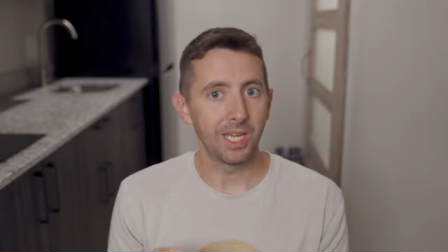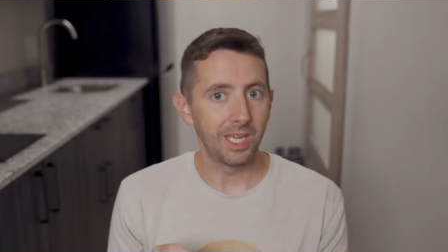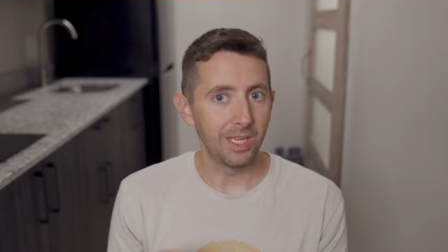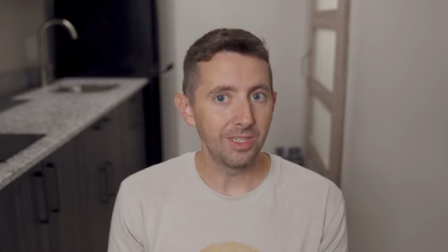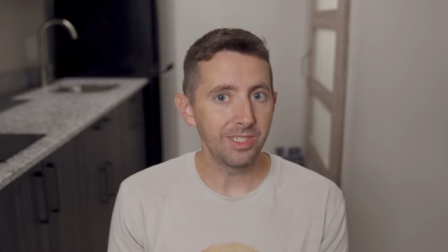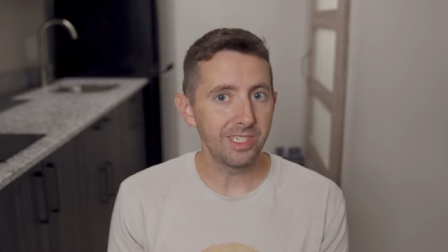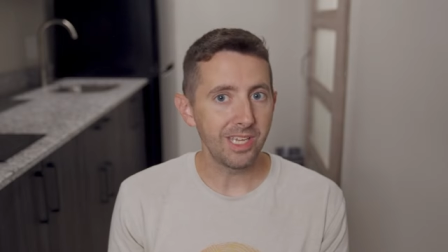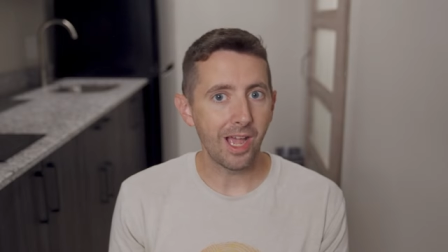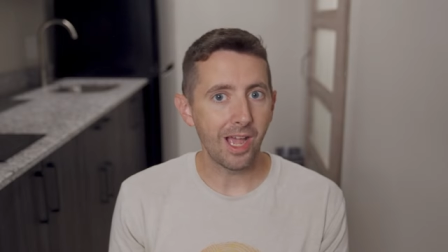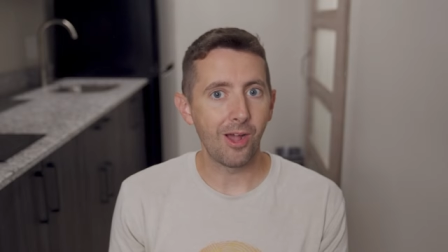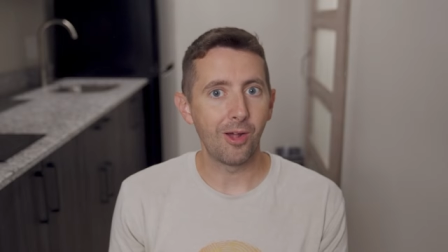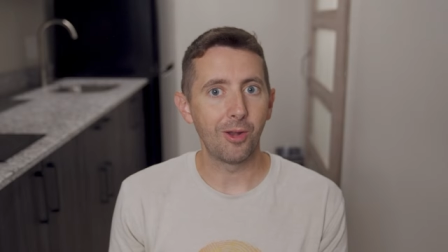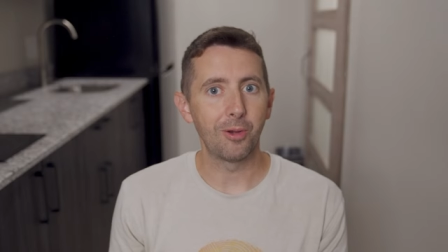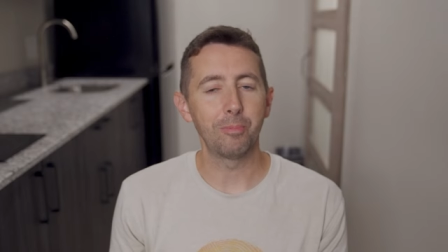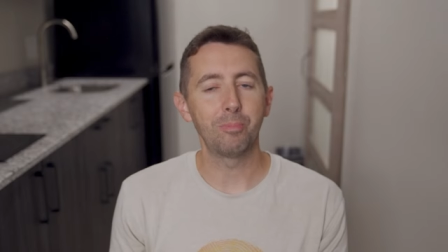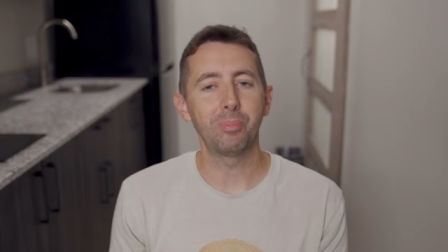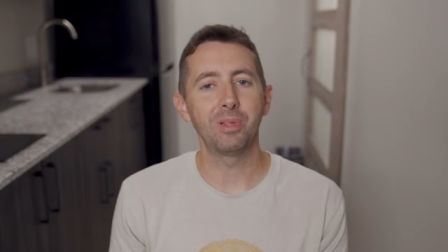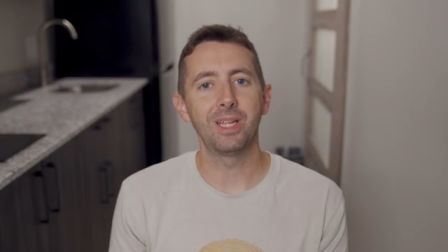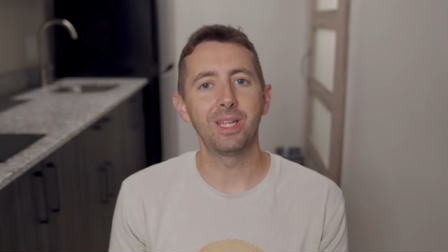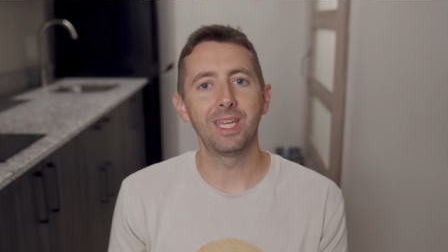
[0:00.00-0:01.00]
in
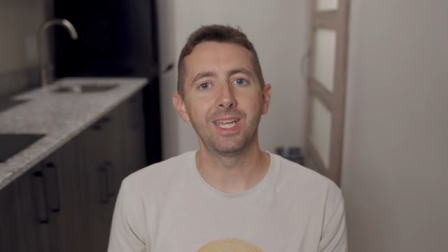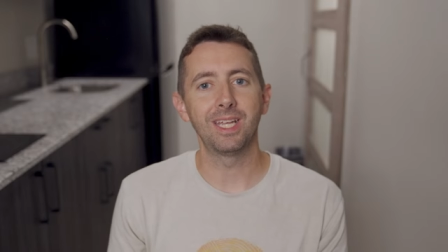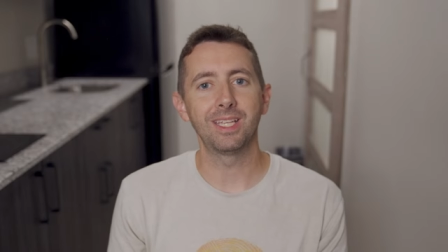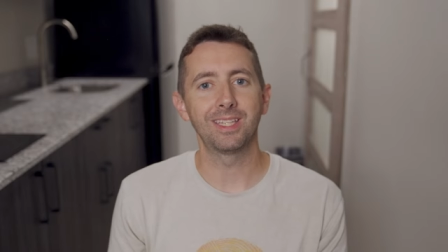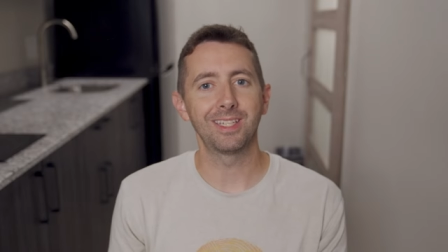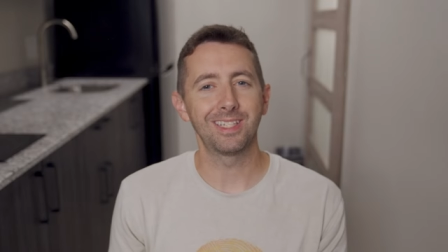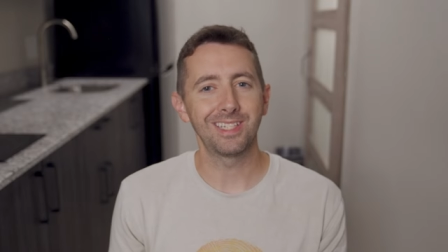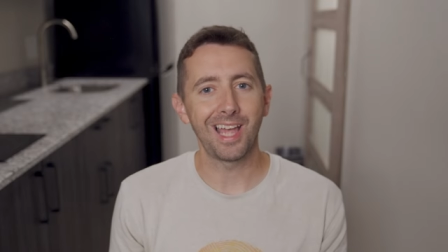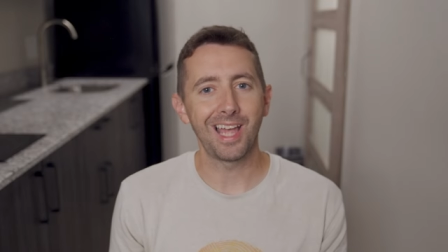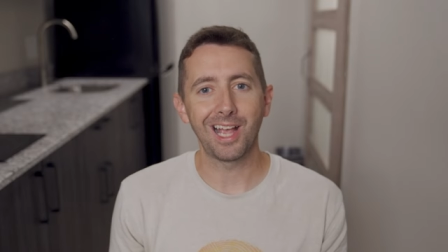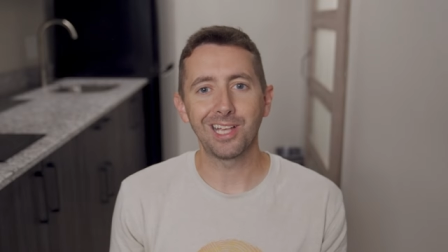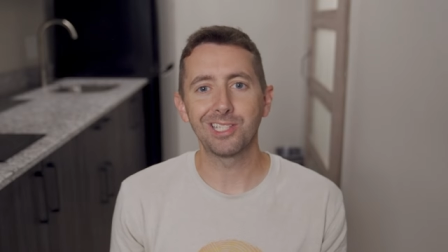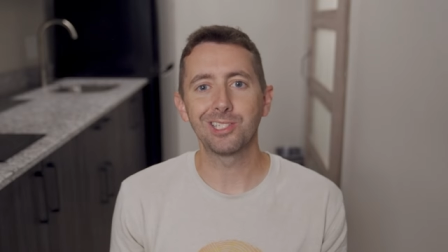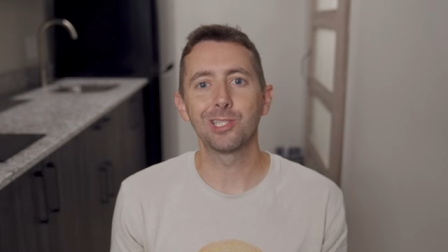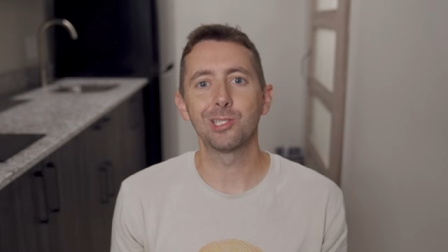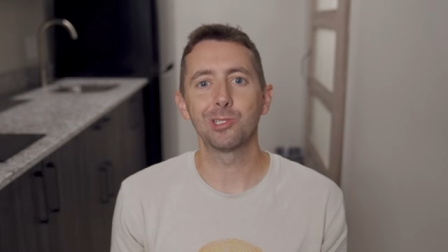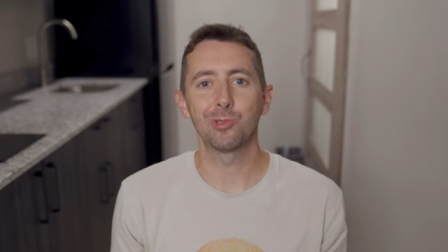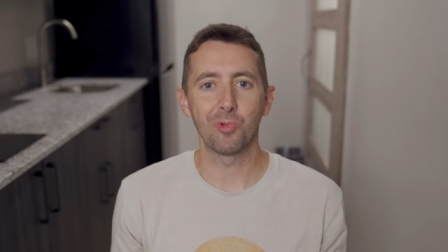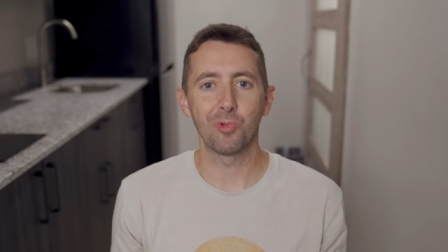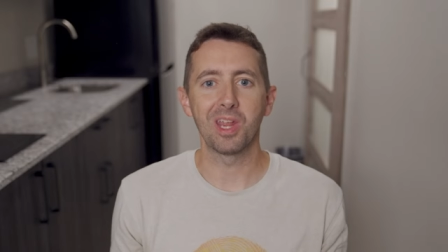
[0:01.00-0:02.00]
town playing the
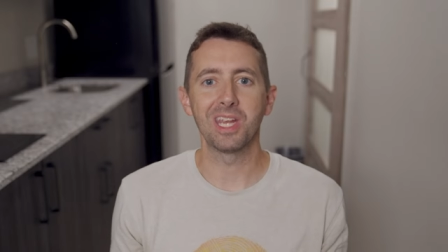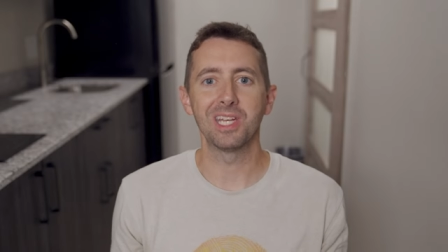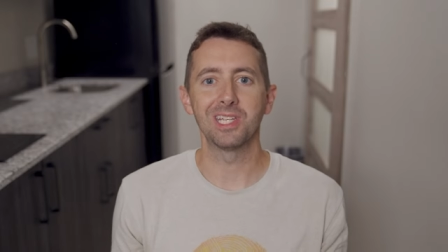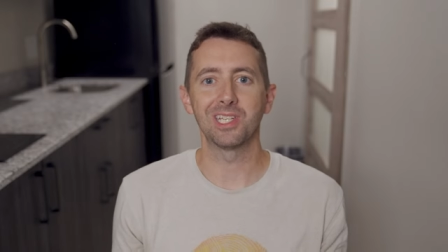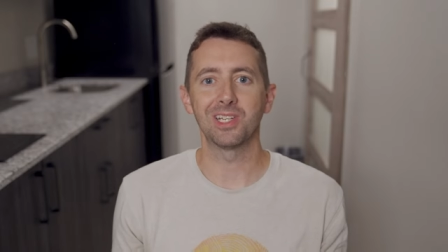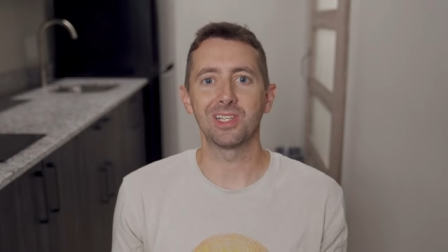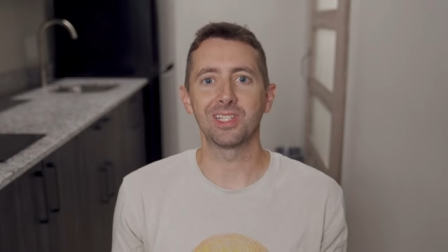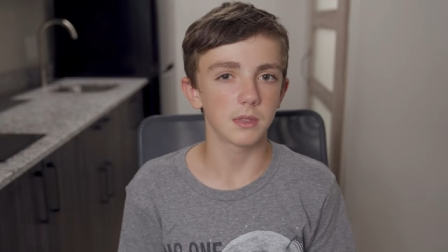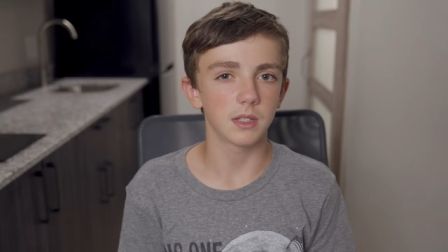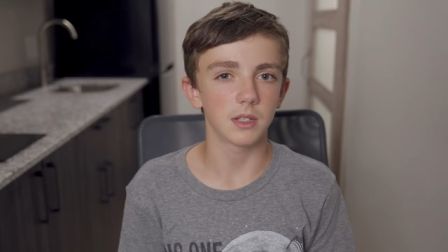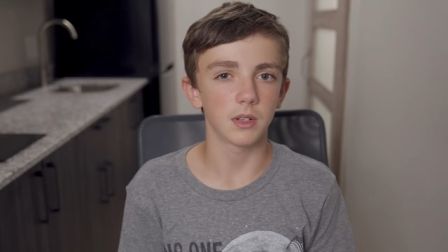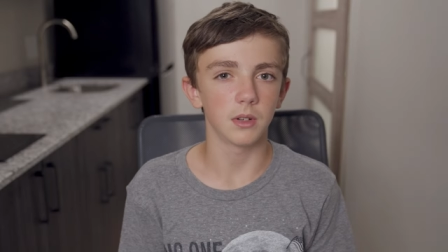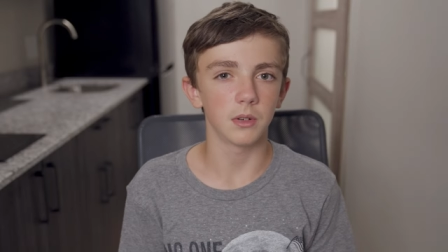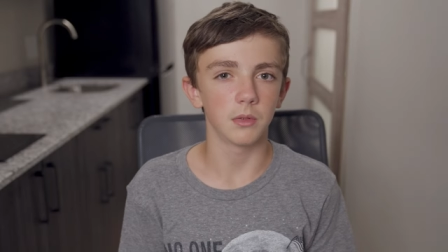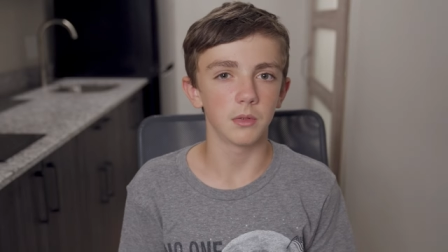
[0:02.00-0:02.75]
Texas Rangers. So